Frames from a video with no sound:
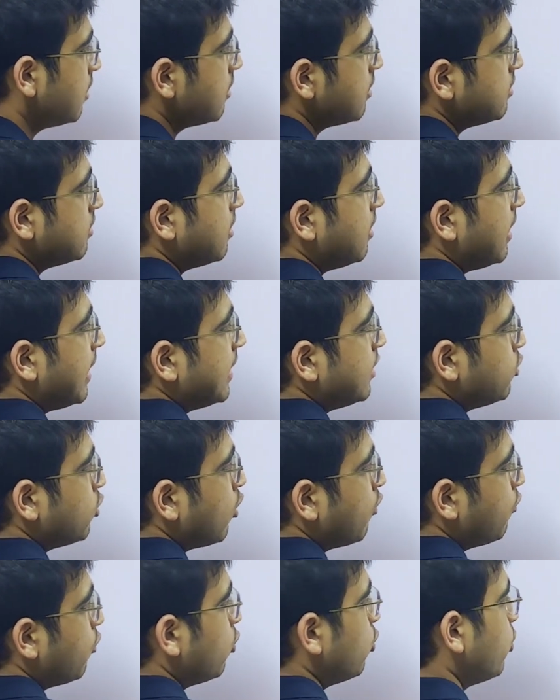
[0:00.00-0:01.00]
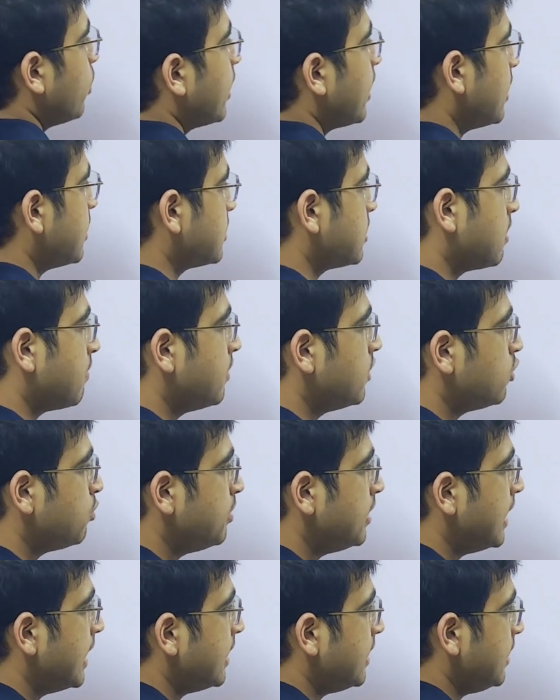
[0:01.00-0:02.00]
The length of OR is given to
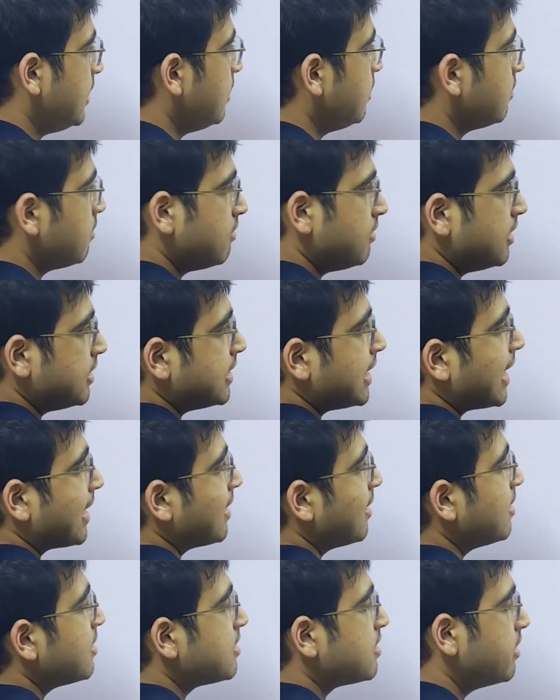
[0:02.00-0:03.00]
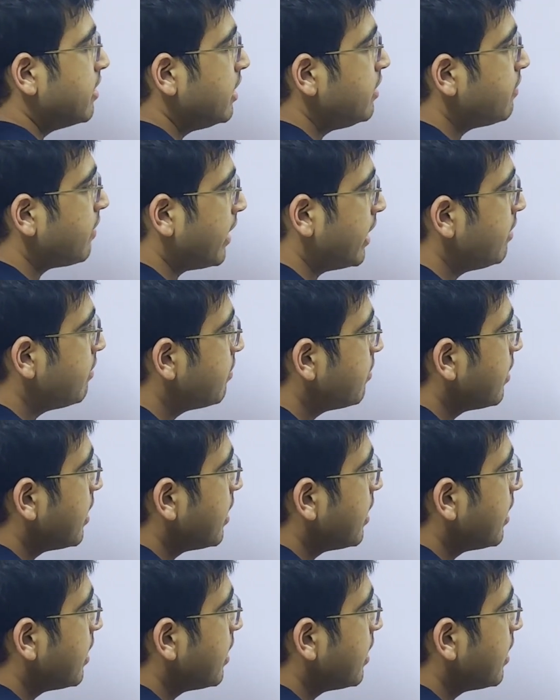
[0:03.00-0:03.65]
be 18, this angle is 35,